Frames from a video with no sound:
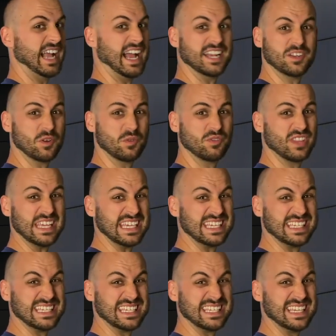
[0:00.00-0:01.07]
don't think
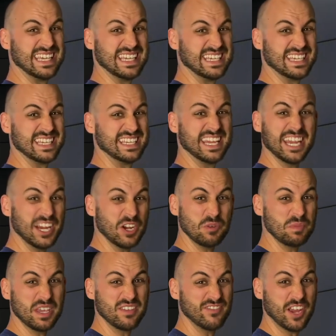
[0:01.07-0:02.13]
he can hear
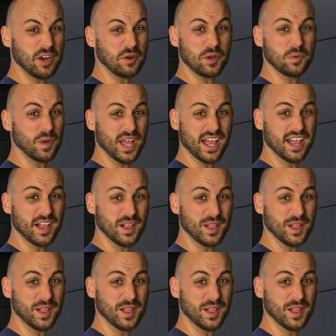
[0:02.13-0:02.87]
me very well.